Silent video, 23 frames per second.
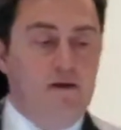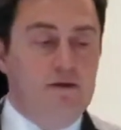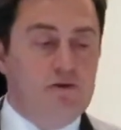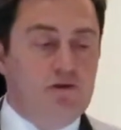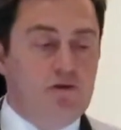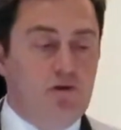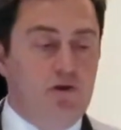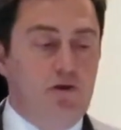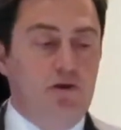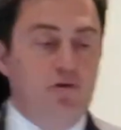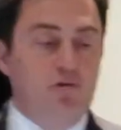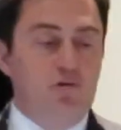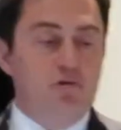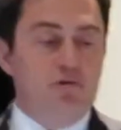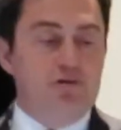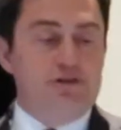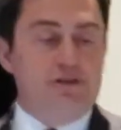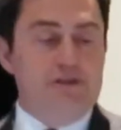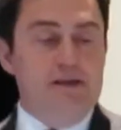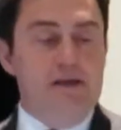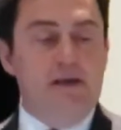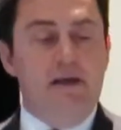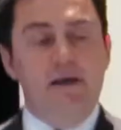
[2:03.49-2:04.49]
So you will
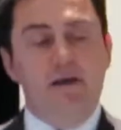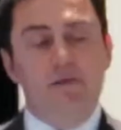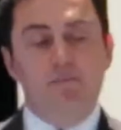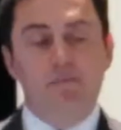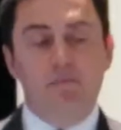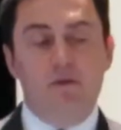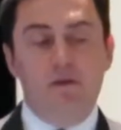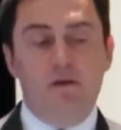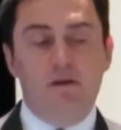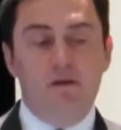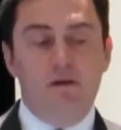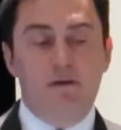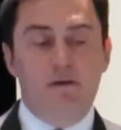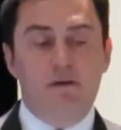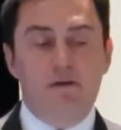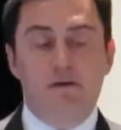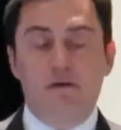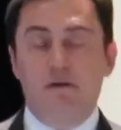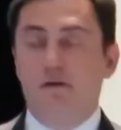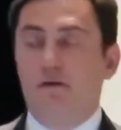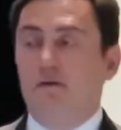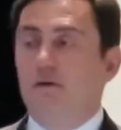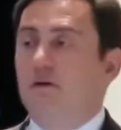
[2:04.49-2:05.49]
see
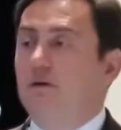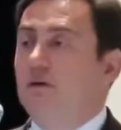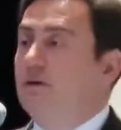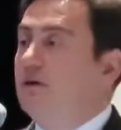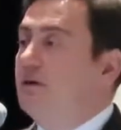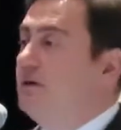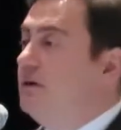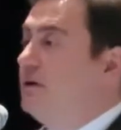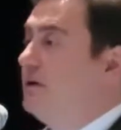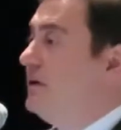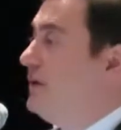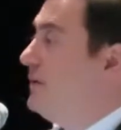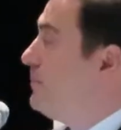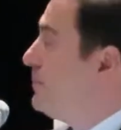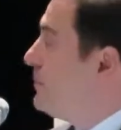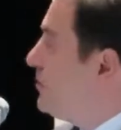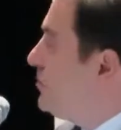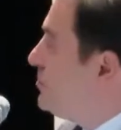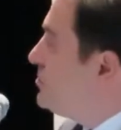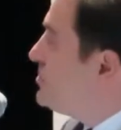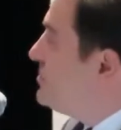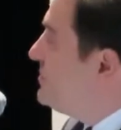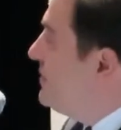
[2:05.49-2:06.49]
a
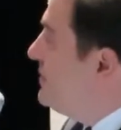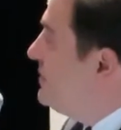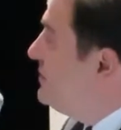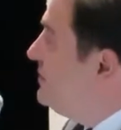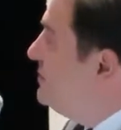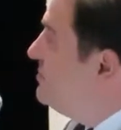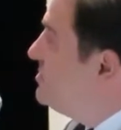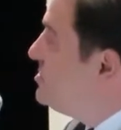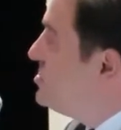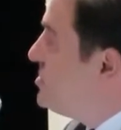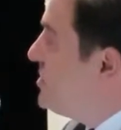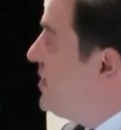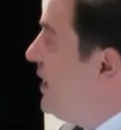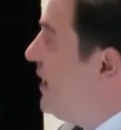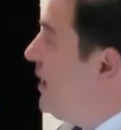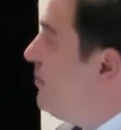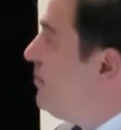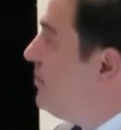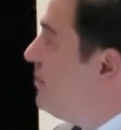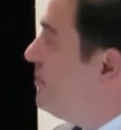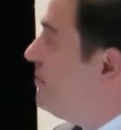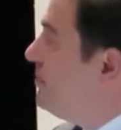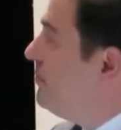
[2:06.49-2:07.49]
prostate
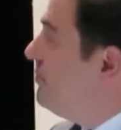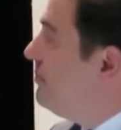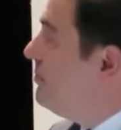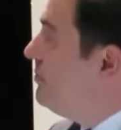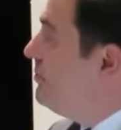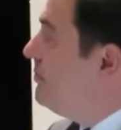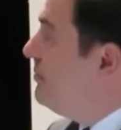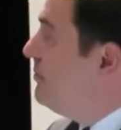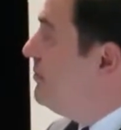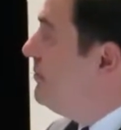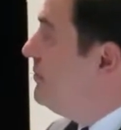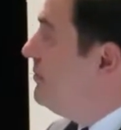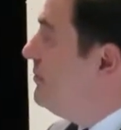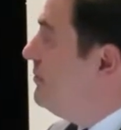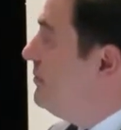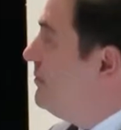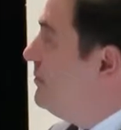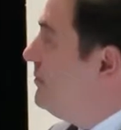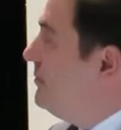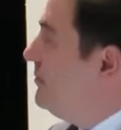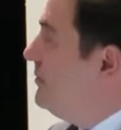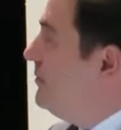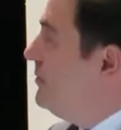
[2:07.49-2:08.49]
shape,
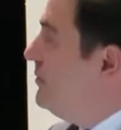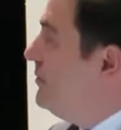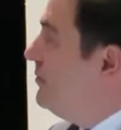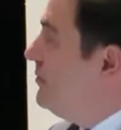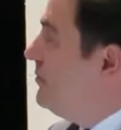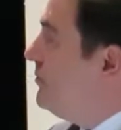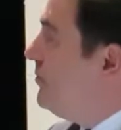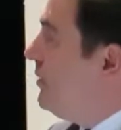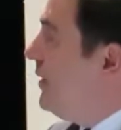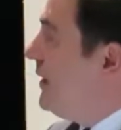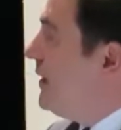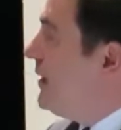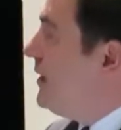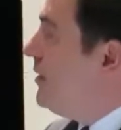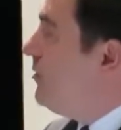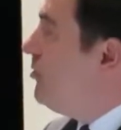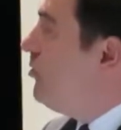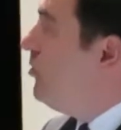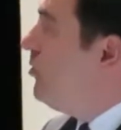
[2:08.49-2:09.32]
like a